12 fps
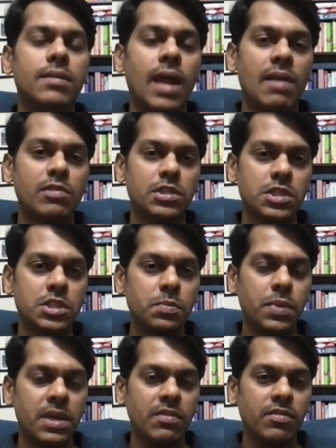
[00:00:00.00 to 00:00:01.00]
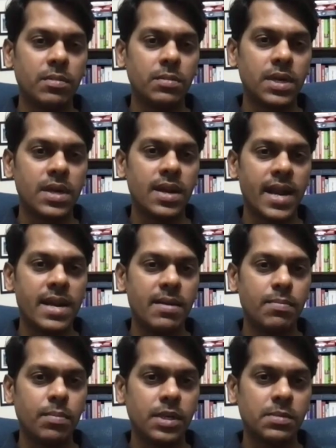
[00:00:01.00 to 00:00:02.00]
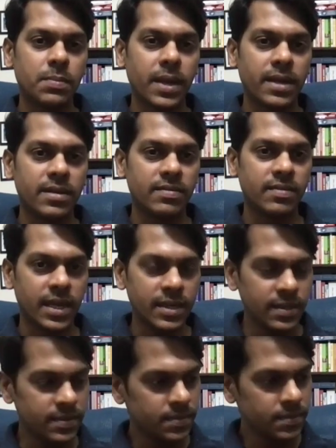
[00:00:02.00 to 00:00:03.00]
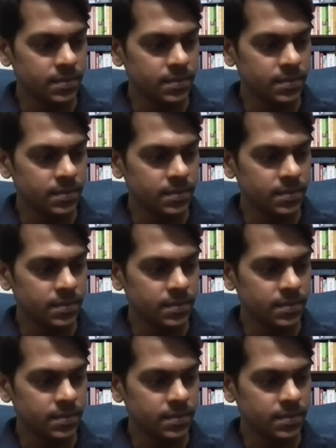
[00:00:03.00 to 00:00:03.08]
I will just speak from a trend perspective, right?